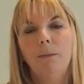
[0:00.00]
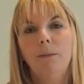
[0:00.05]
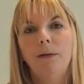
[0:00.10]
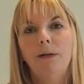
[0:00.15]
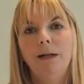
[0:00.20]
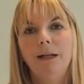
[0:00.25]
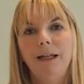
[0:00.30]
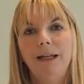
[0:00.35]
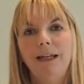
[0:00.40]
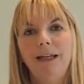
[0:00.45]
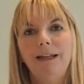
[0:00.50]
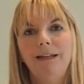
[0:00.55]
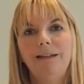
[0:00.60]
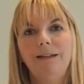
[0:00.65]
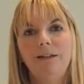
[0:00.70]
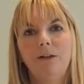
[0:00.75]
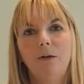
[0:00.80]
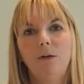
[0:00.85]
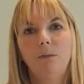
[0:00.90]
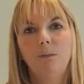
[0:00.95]
Please
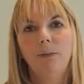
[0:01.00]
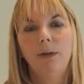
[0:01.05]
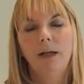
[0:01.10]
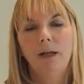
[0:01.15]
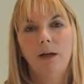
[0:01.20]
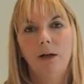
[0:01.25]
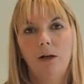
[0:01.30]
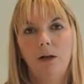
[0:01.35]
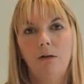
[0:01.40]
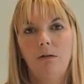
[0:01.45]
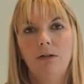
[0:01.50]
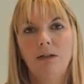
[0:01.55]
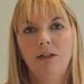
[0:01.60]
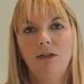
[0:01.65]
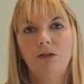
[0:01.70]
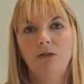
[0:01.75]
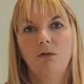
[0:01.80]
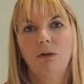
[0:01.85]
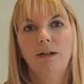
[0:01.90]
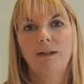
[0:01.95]
don't be in a hurry to
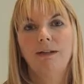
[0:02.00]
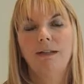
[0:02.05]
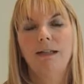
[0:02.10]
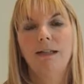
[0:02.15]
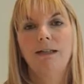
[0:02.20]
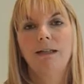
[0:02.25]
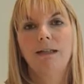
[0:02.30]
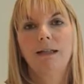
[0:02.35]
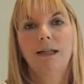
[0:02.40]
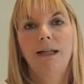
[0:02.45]
dress it.